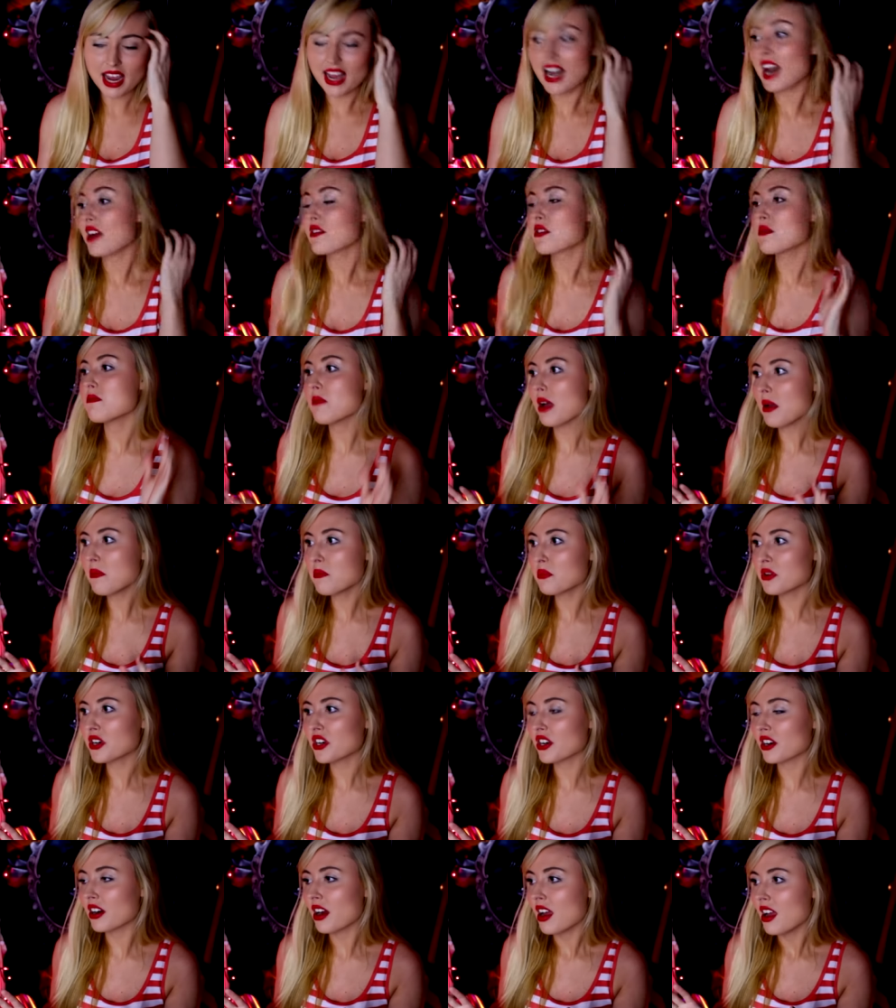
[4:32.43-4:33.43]
And I
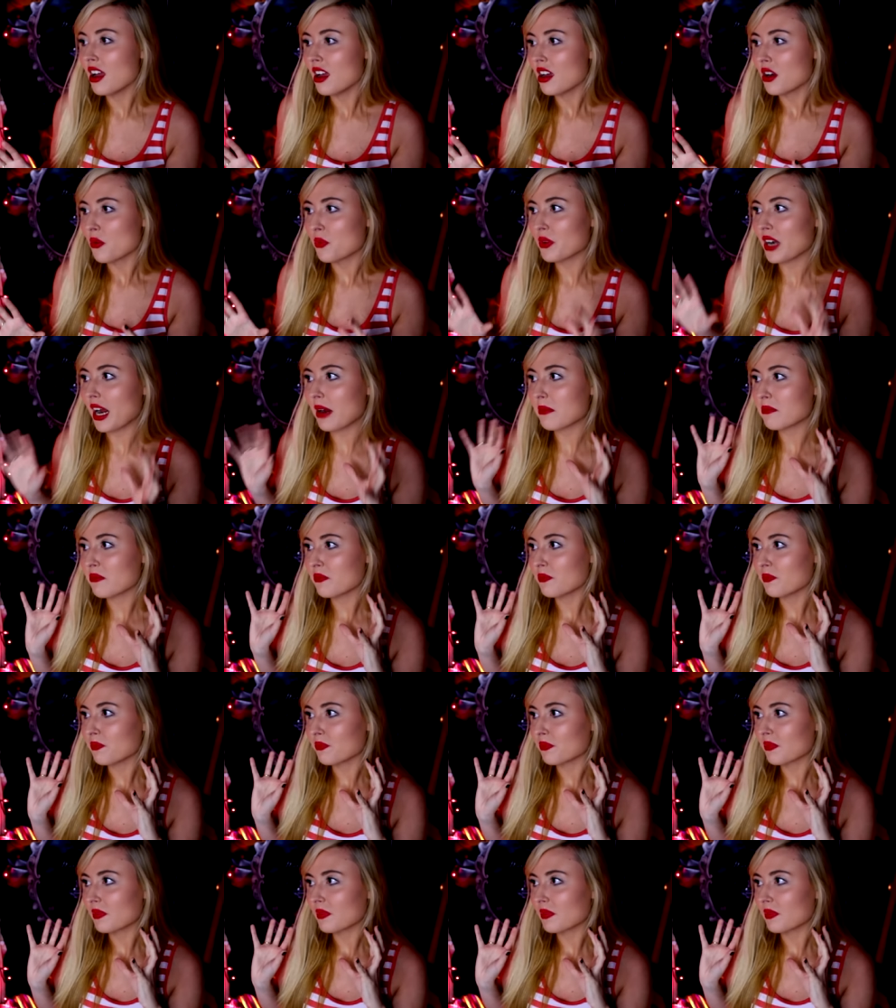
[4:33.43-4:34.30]
remember when I'm